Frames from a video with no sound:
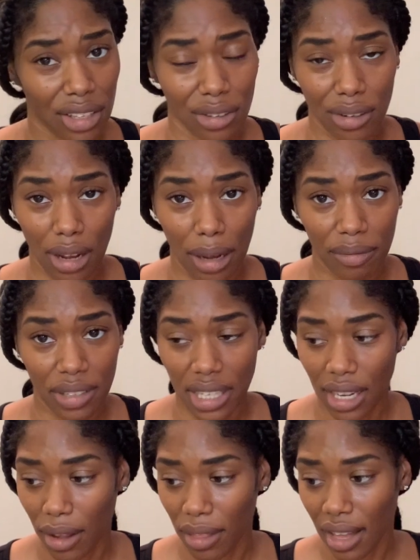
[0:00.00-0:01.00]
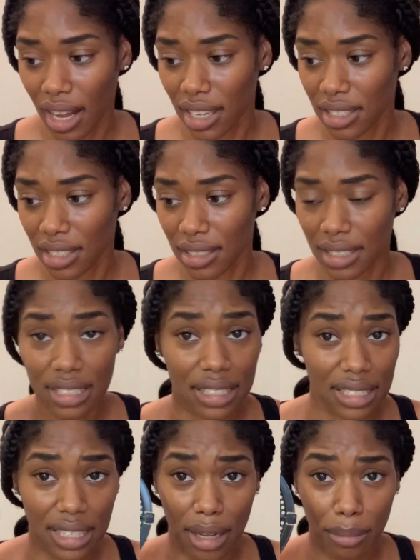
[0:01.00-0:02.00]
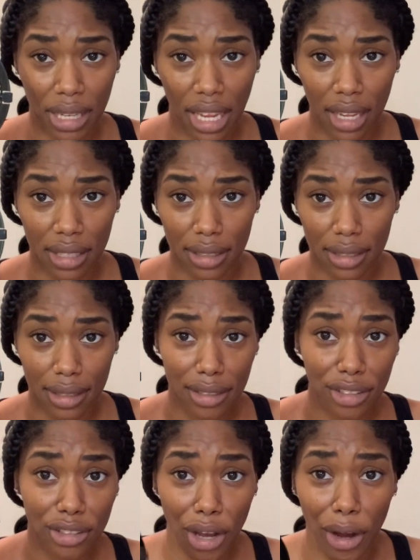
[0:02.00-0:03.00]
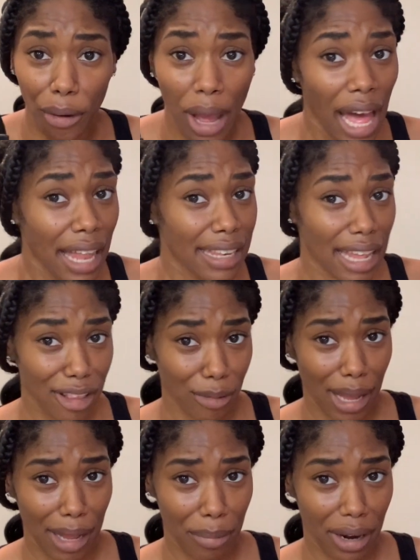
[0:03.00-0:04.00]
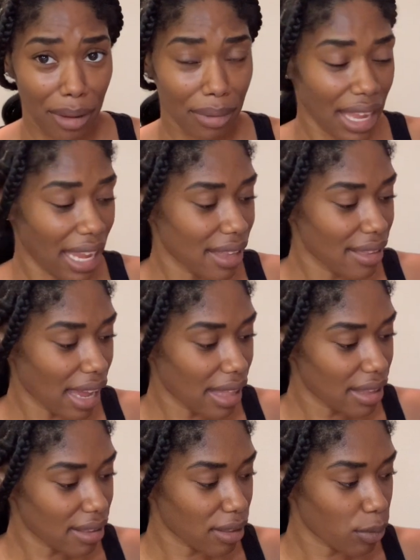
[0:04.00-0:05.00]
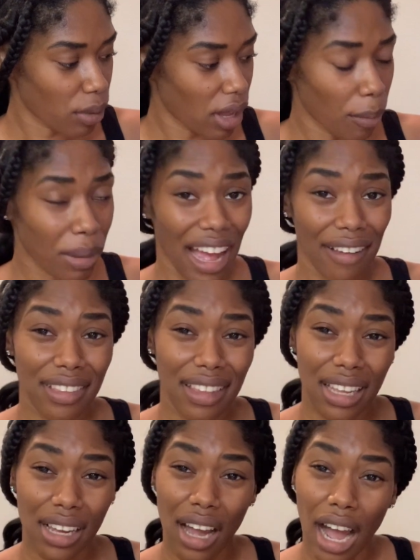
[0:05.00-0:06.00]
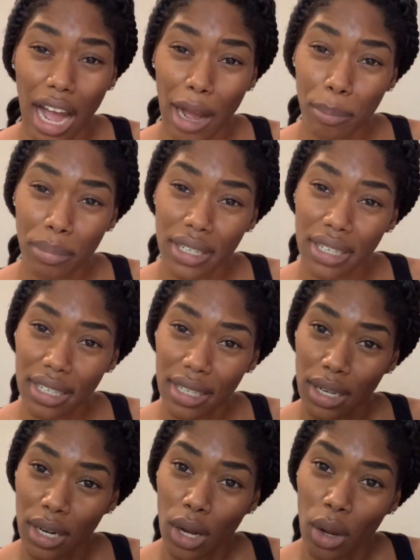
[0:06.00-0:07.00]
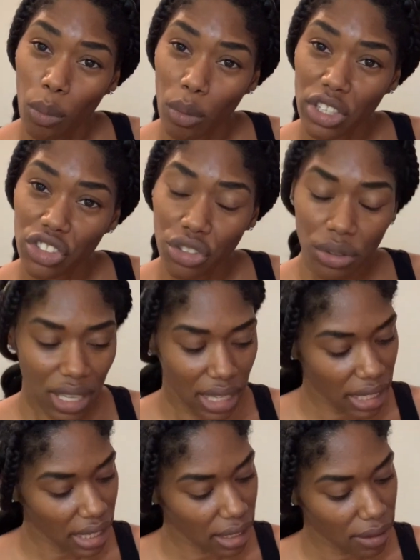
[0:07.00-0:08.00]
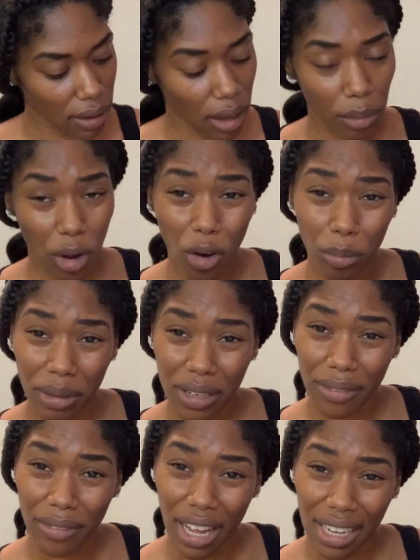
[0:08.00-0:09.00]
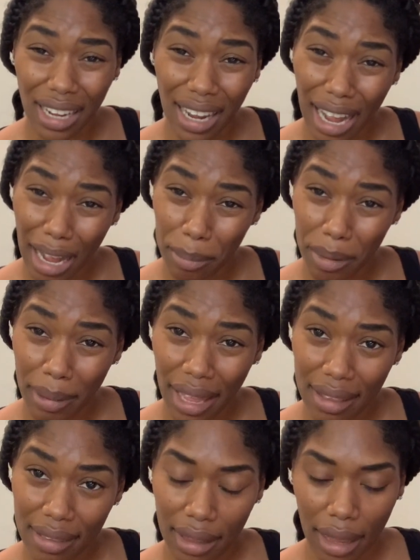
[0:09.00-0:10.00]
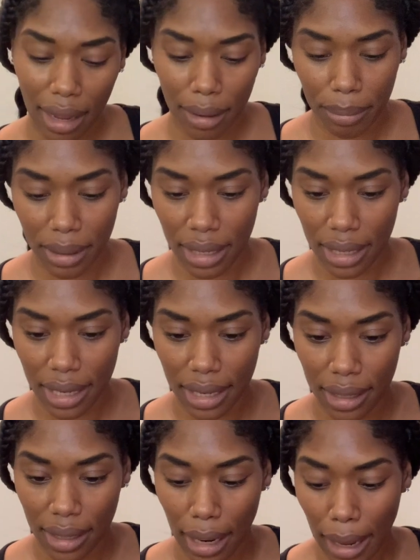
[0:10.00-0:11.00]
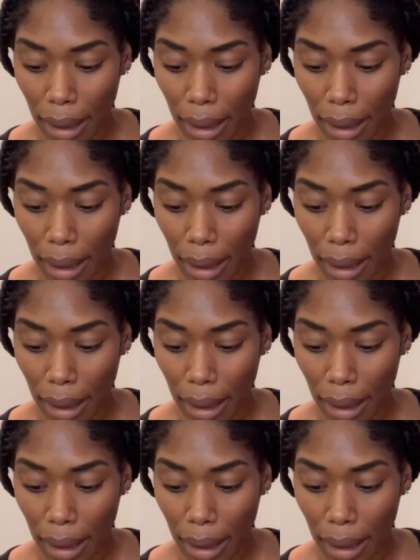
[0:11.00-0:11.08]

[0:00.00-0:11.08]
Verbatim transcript: you know I'm very health conscious. This is nothing but cancer. So that's why I've probably been anti this as well. But I've seen copper ones you can get. So I'm hoping to find a copper basket I could put in here.